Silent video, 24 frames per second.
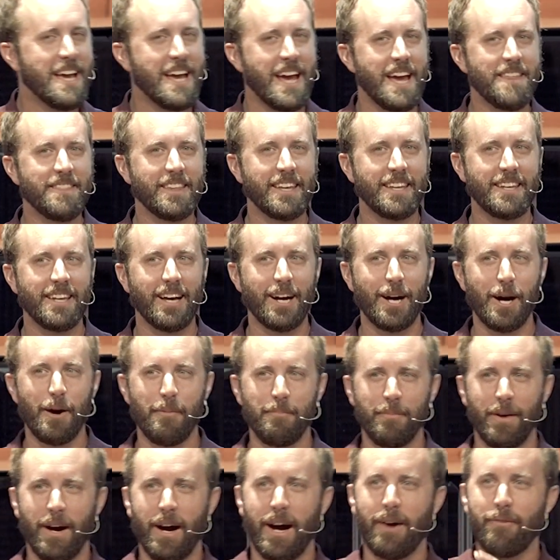And then
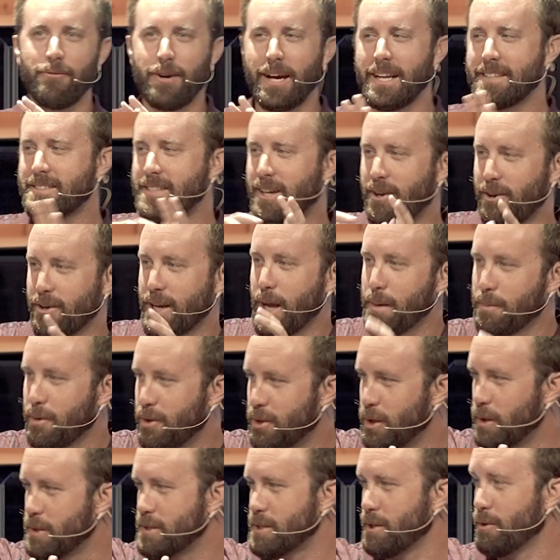um, right outside our neighborhood,
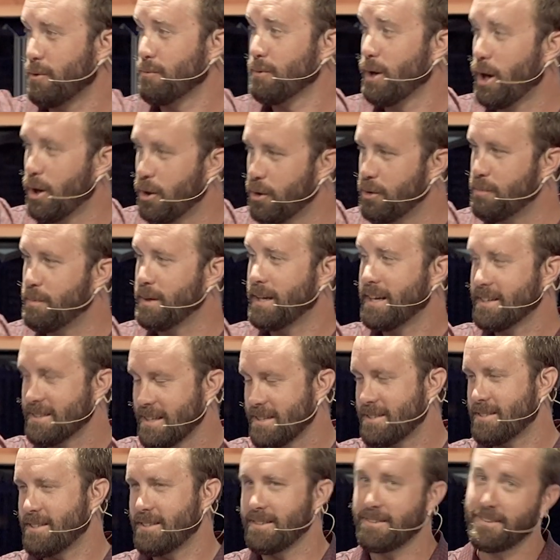there was a road, because
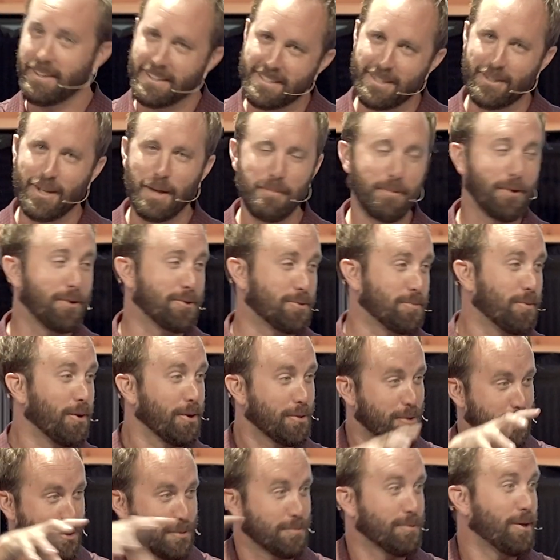that's, that's how neighborhoods
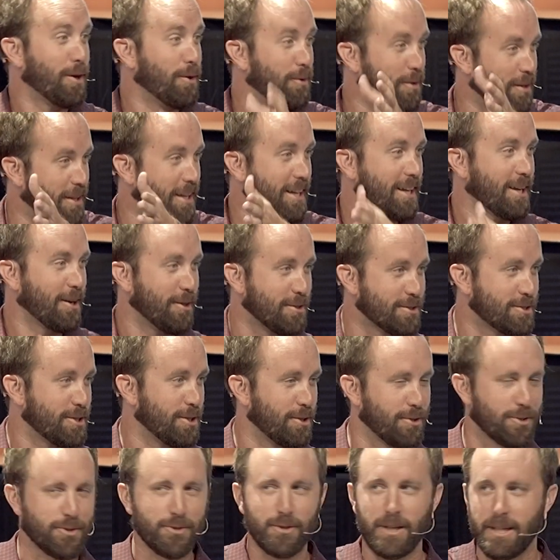work. There's a road, and then it goes to
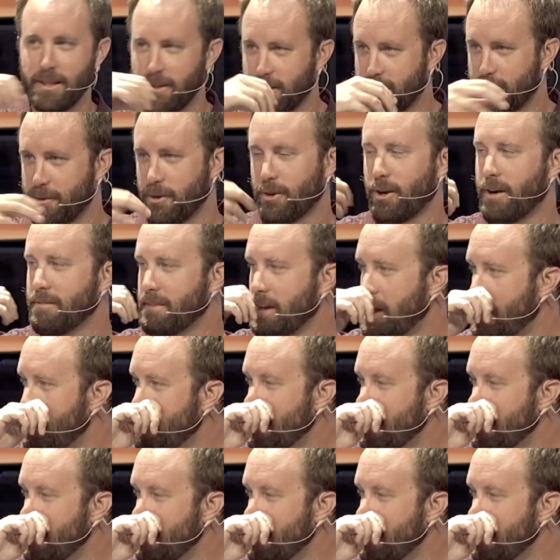your street. You can turn off.